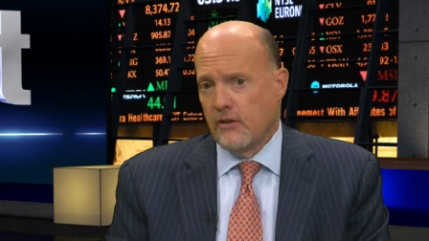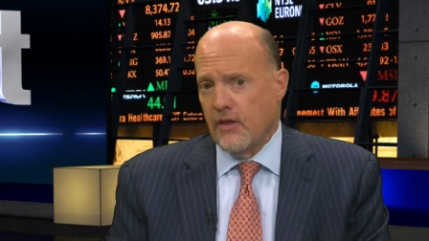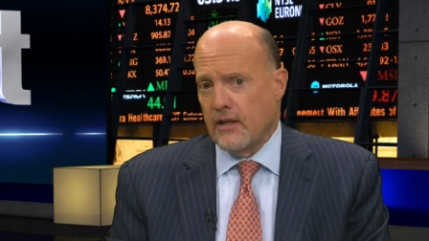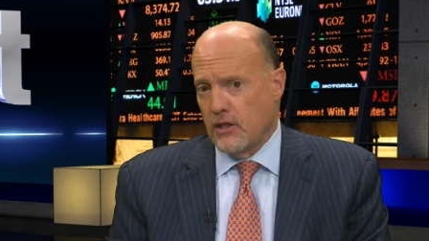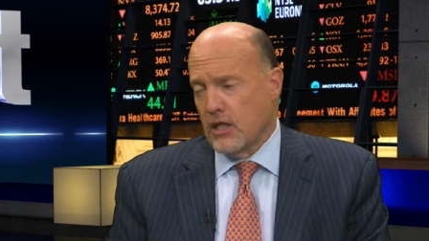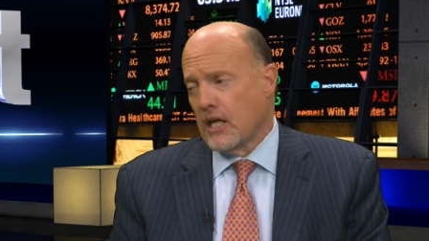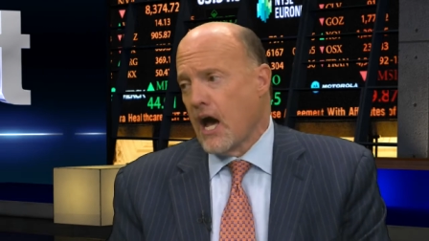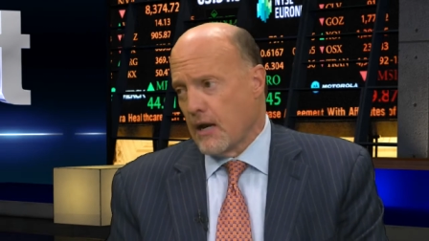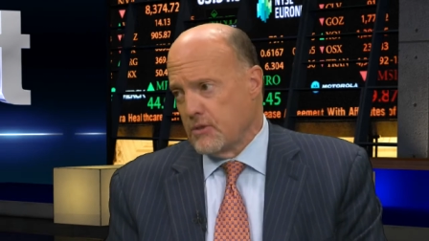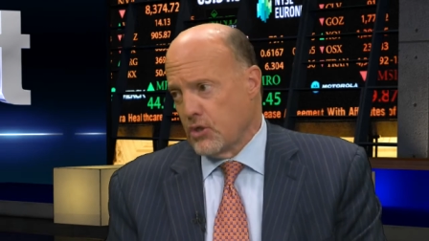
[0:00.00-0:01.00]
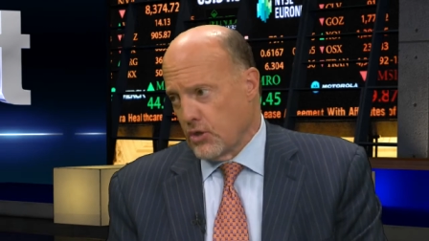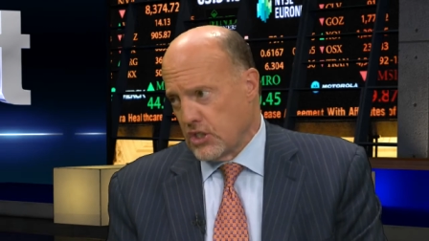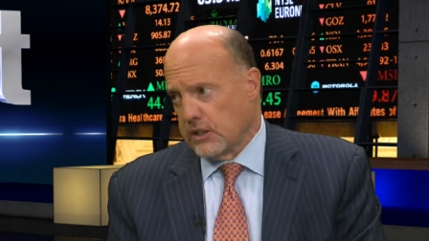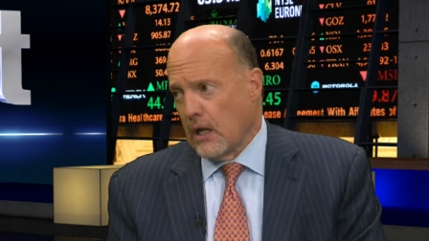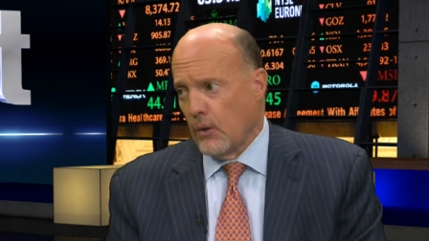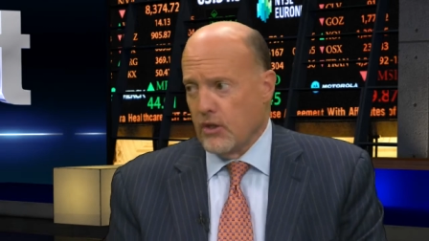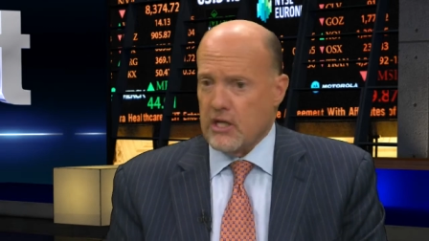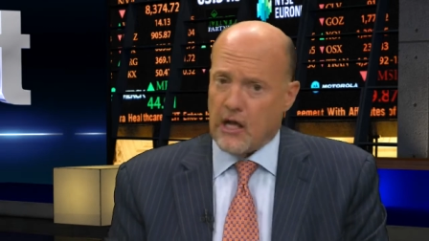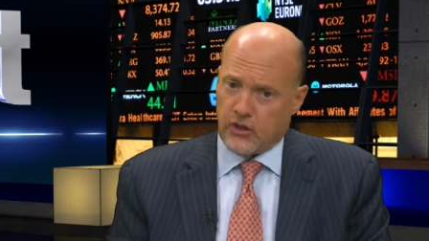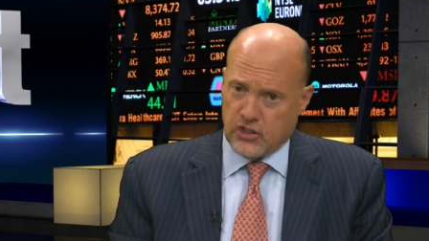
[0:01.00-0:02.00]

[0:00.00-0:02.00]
that the economy's going to slow and the dollar